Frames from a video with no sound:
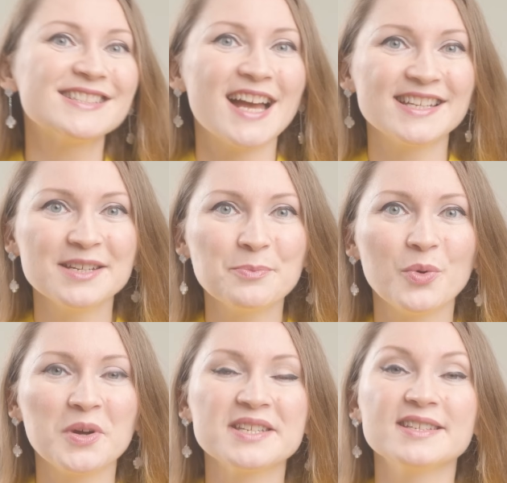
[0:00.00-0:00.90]
starting
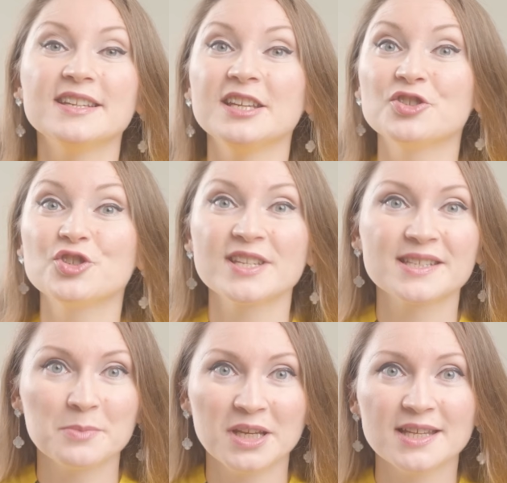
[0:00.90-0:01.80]
point in
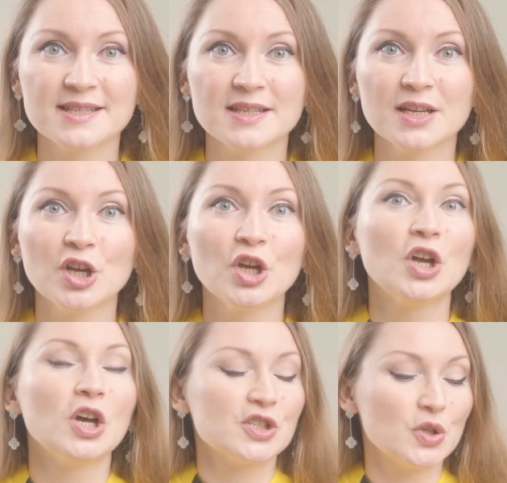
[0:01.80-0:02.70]
just minutes.
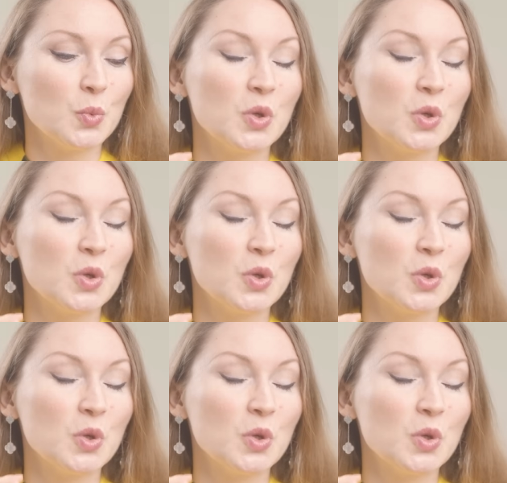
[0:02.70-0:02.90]
So